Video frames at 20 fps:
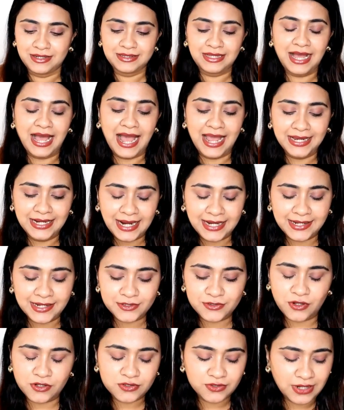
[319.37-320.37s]
the
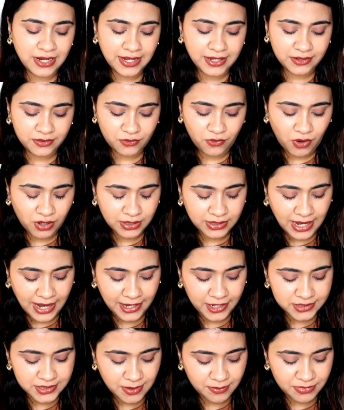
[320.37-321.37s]
highlighter is also like not
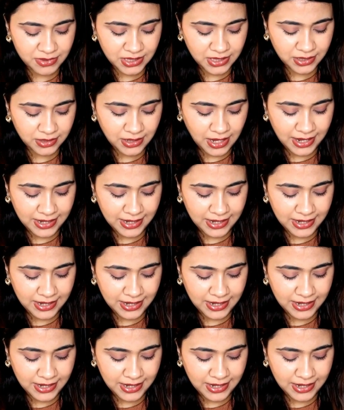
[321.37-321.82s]
kind of something